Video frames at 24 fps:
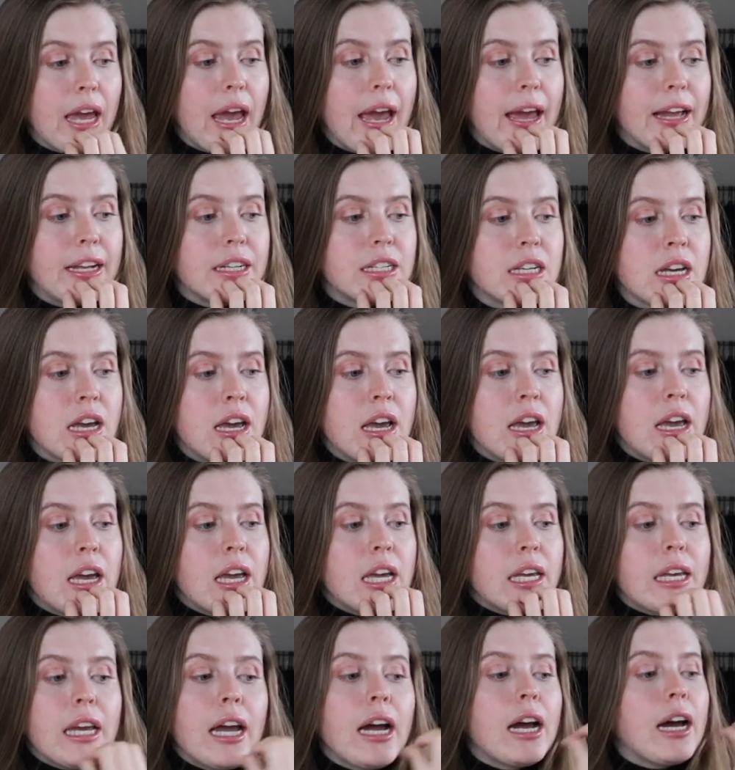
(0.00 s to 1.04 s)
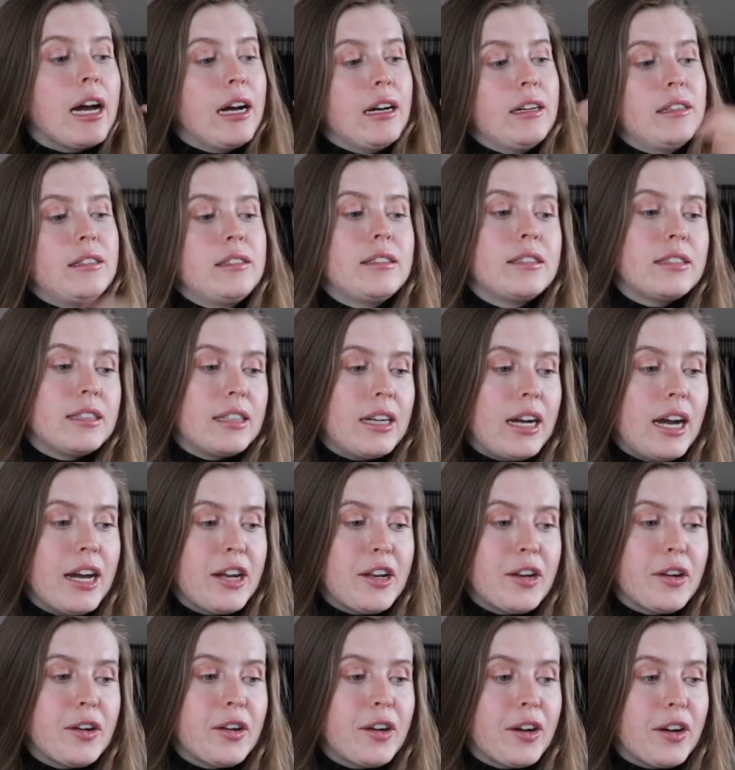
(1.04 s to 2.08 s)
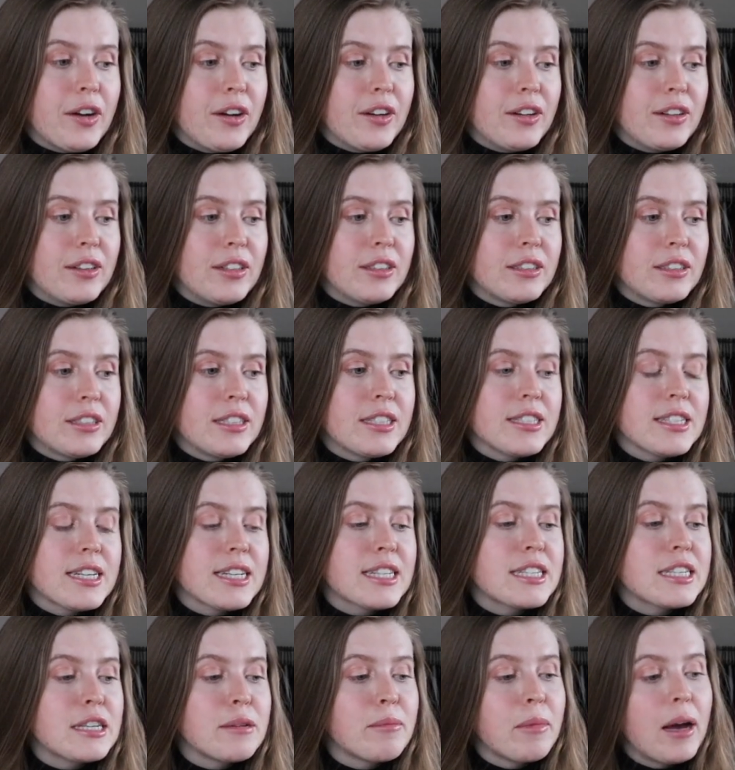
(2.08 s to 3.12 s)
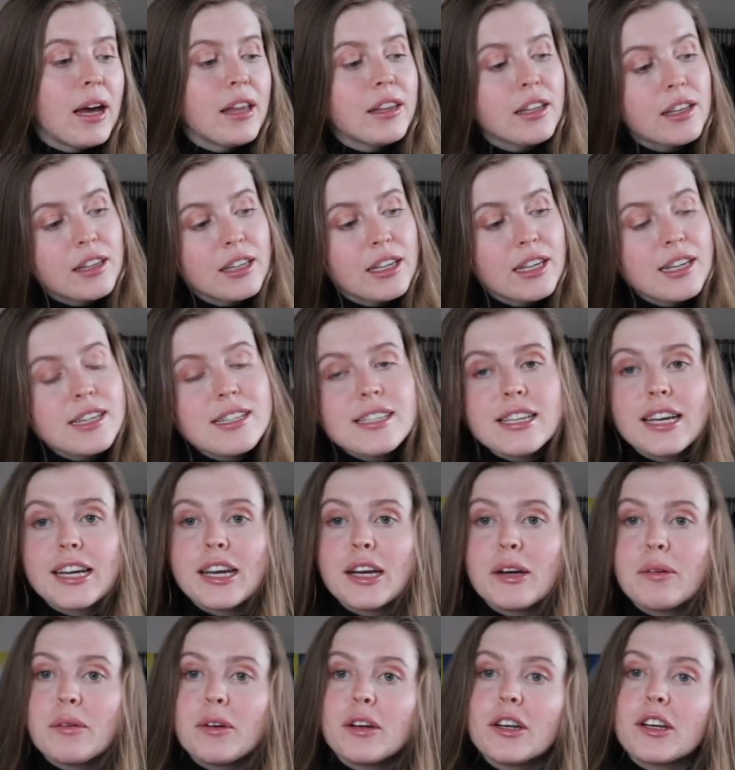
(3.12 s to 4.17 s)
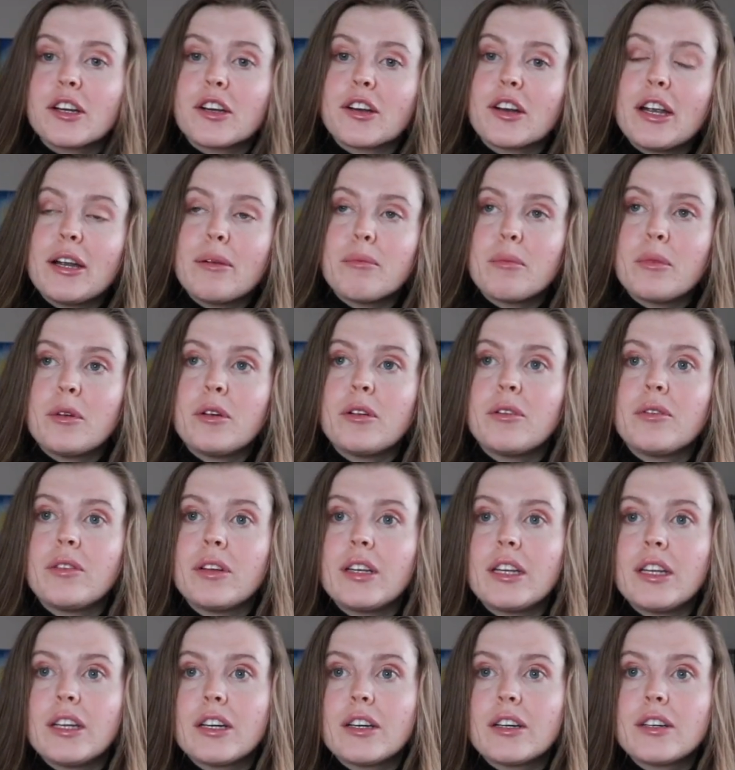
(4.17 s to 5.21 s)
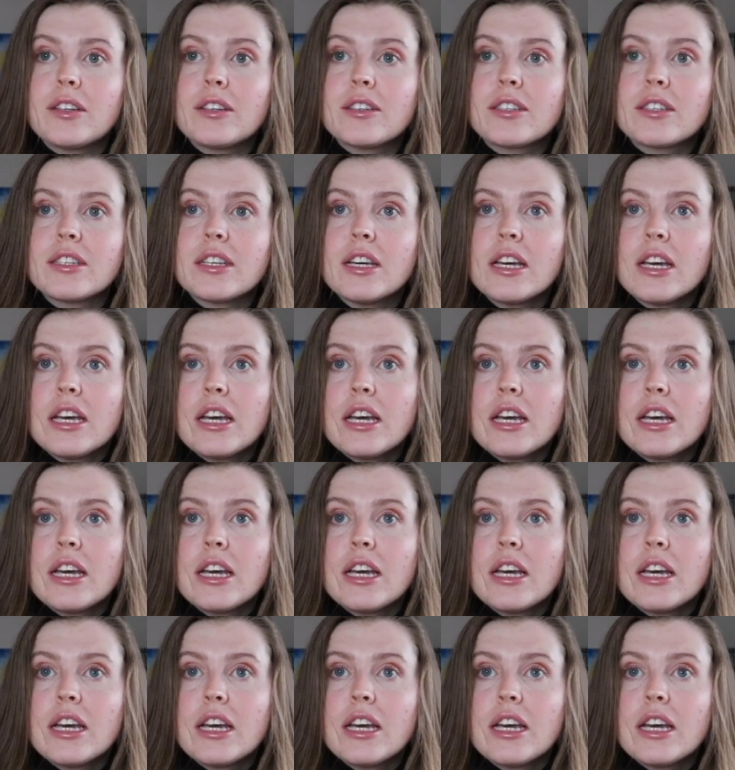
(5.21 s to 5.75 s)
And yeah, I don't know, there's like some other things, like I want to create more videos